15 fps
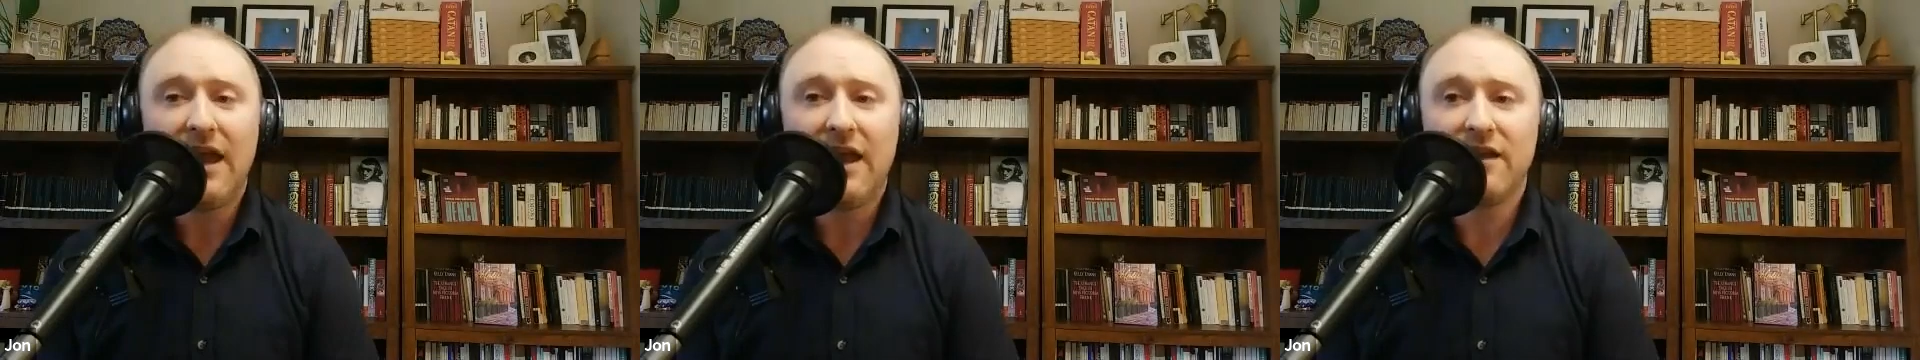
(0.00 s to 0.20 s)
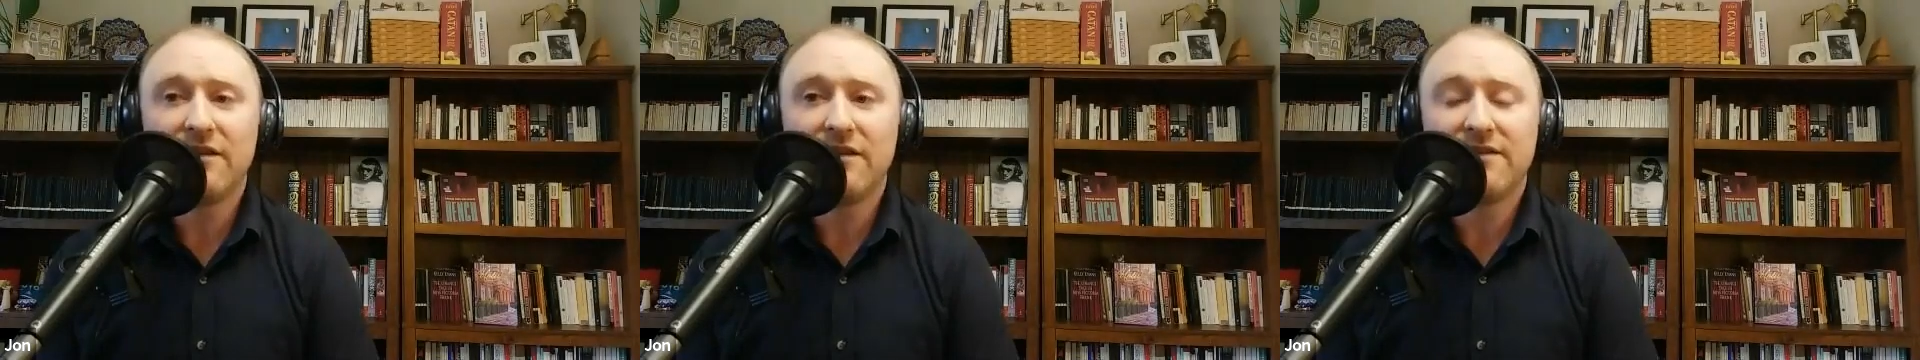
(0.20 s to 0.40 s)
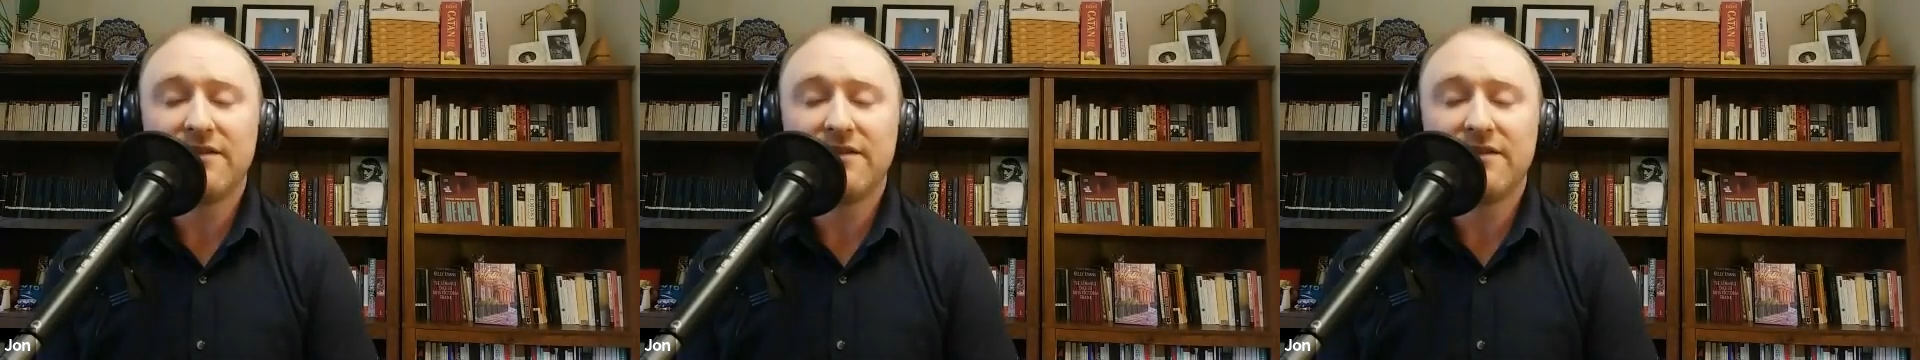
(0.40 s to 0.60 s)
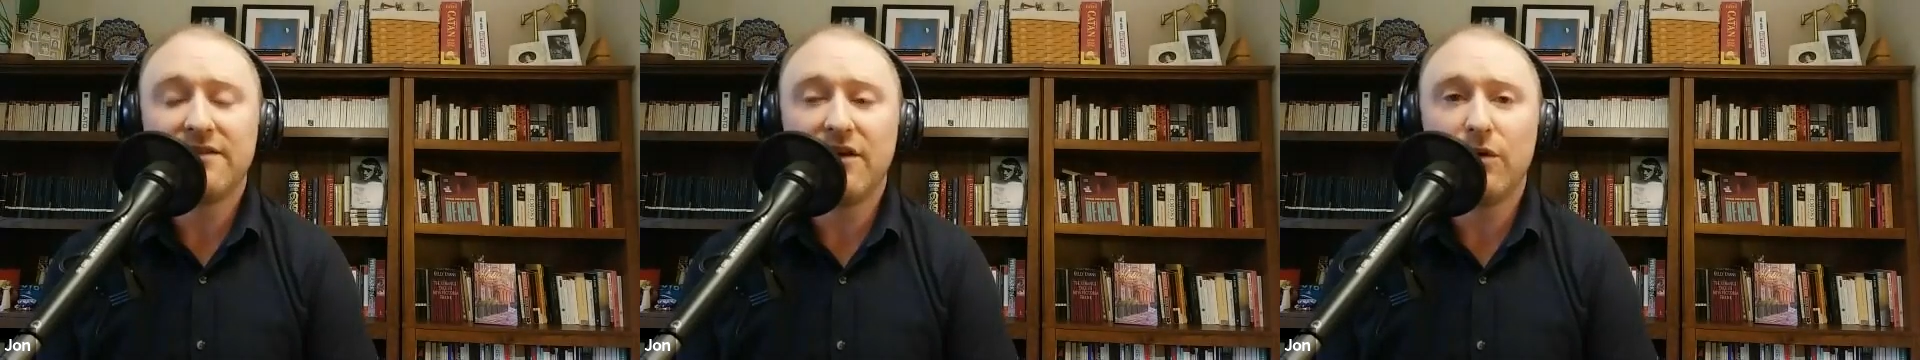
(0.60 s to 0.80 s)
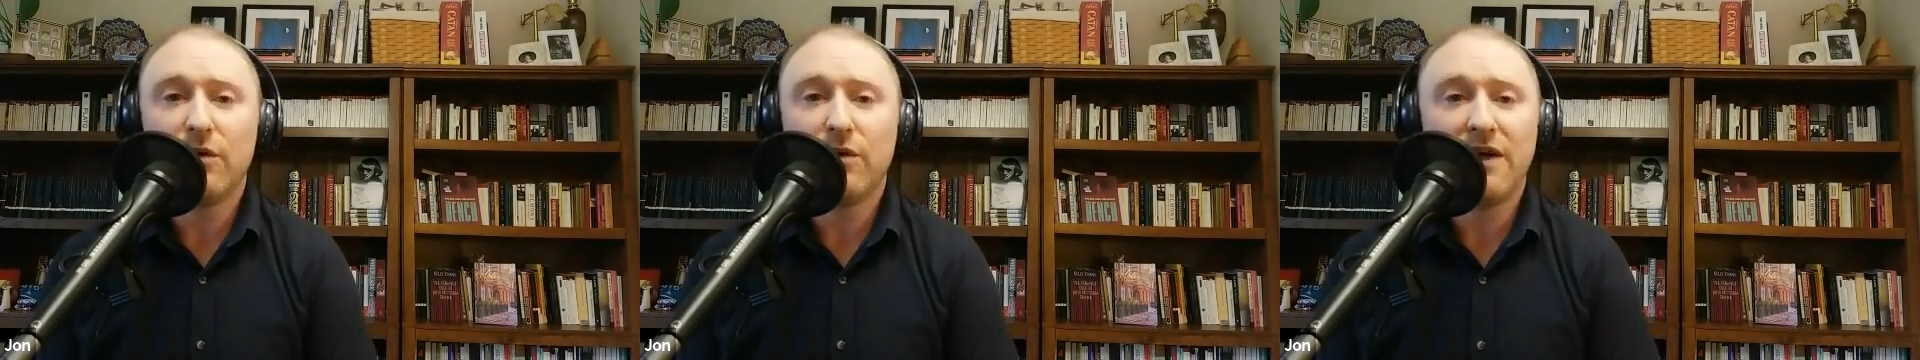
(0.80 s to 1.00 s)
And
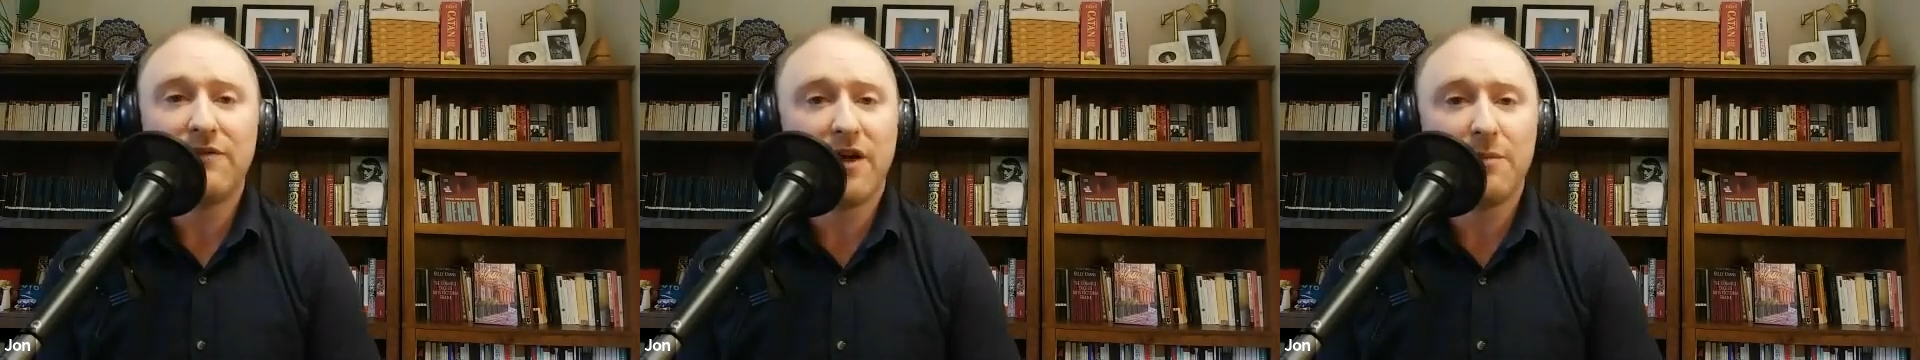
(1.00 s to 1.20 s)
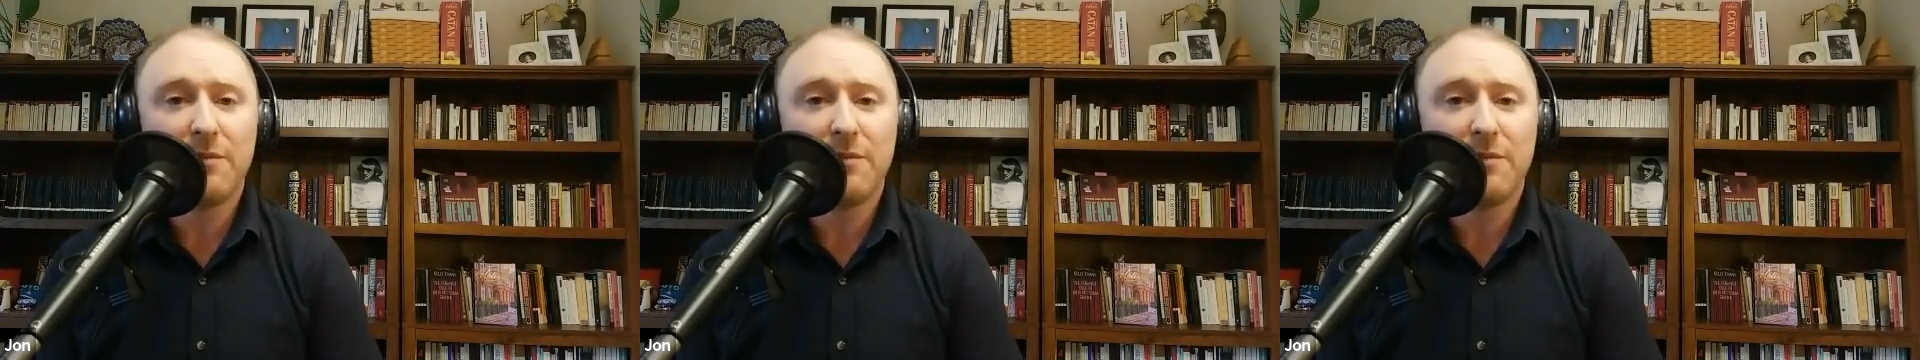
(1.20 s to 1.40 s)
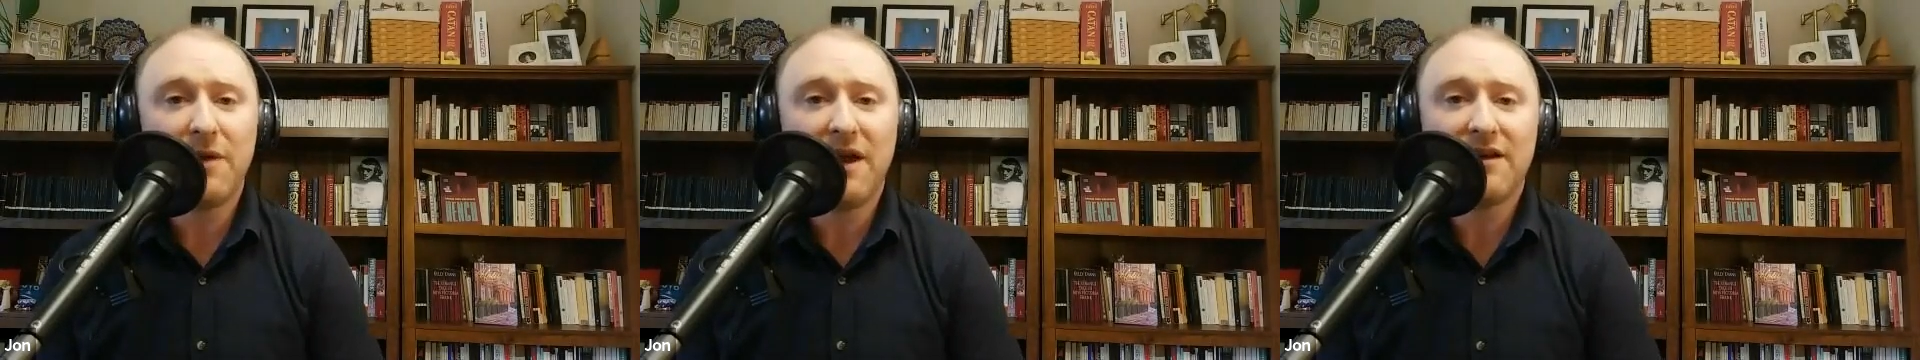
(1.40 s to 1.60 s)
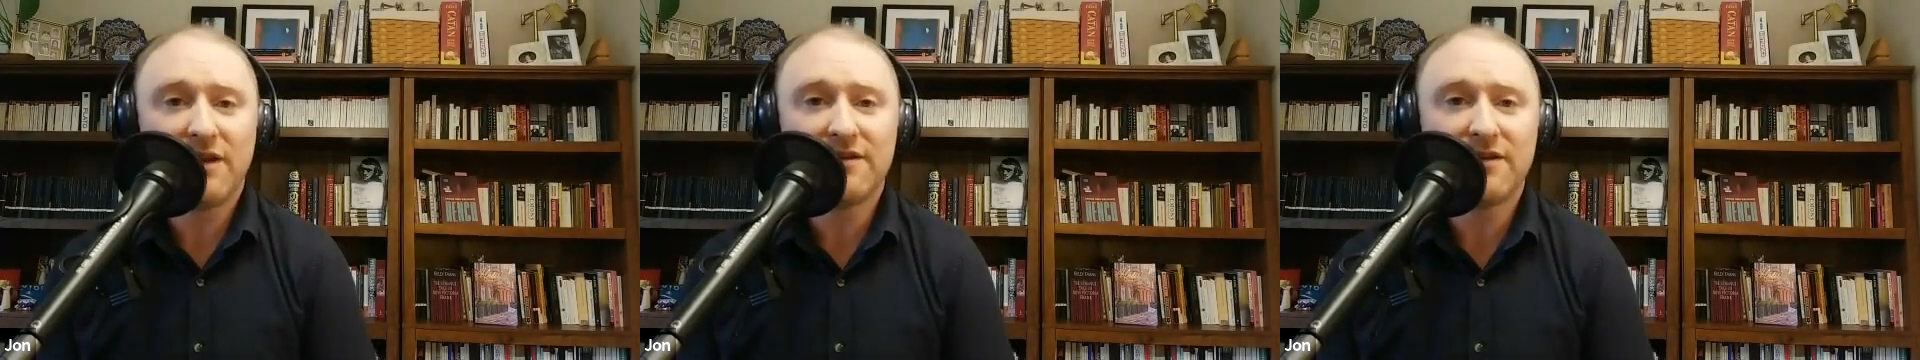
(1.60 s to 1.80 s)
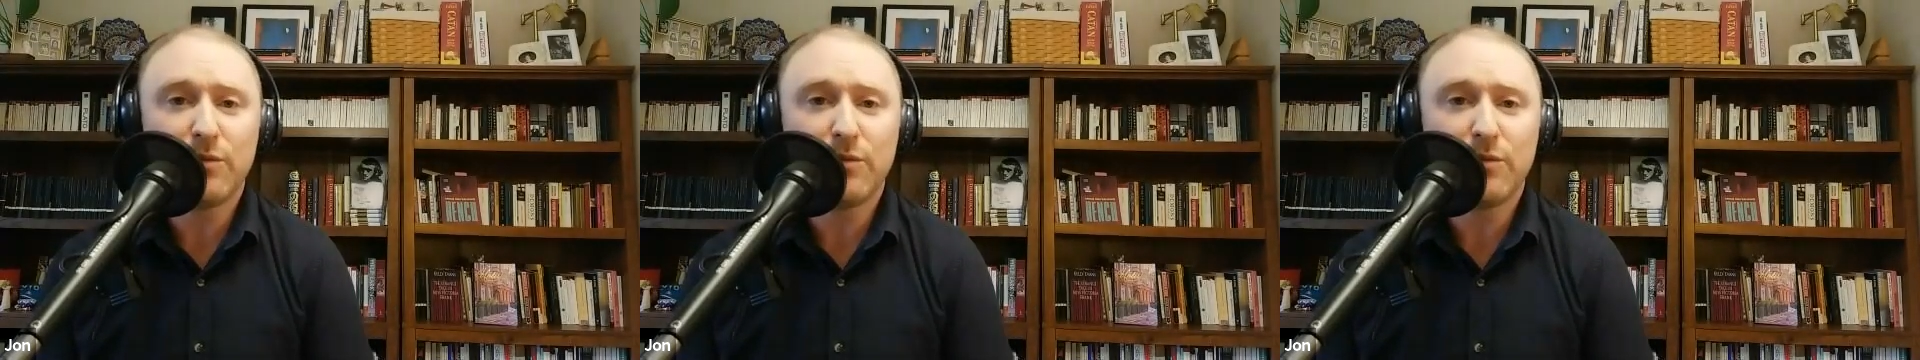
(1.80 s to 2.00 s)
so I've gone back to his
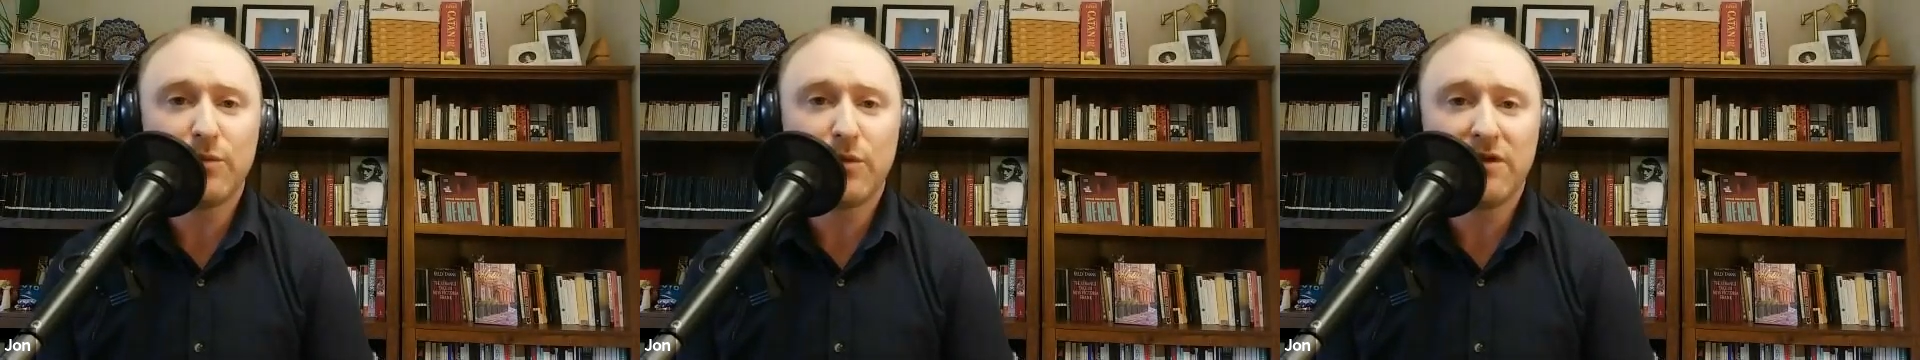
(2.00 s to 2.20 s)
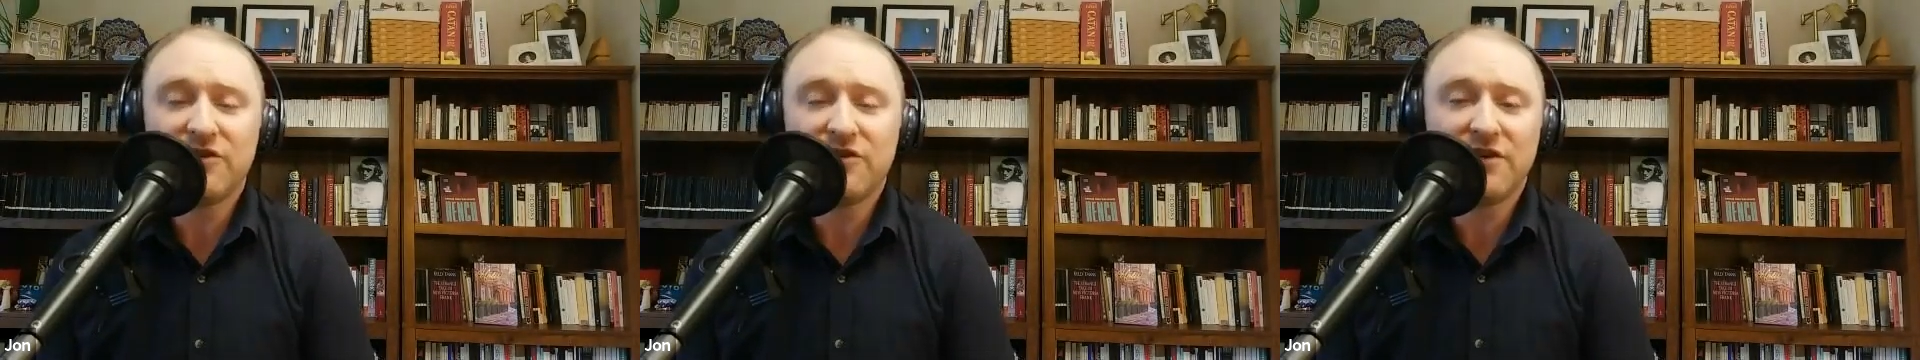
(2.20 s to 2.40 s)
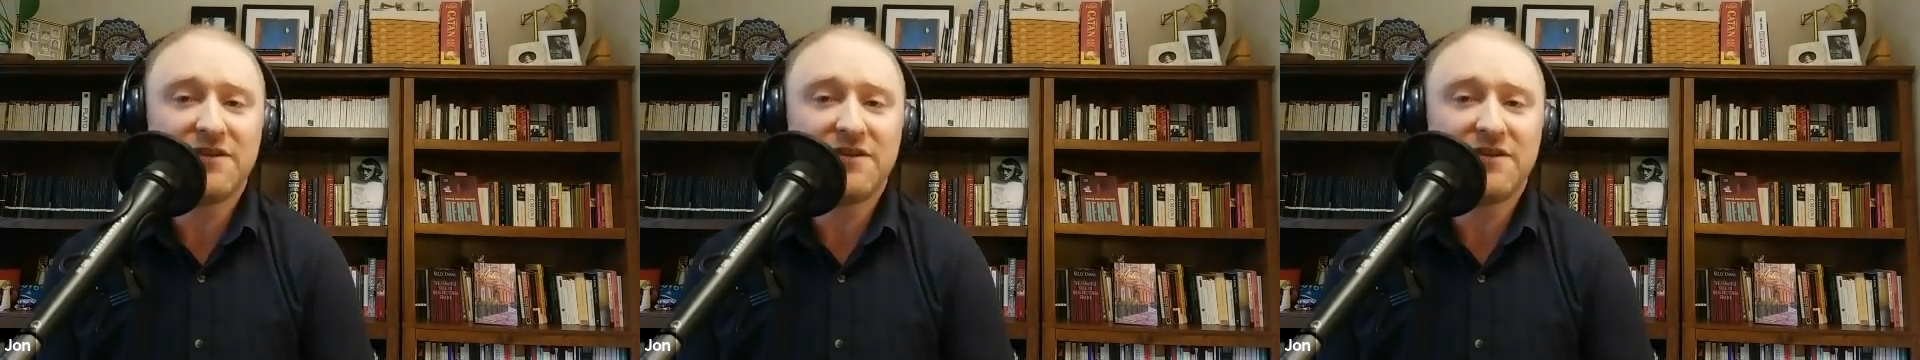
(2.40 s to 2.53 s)
collected works.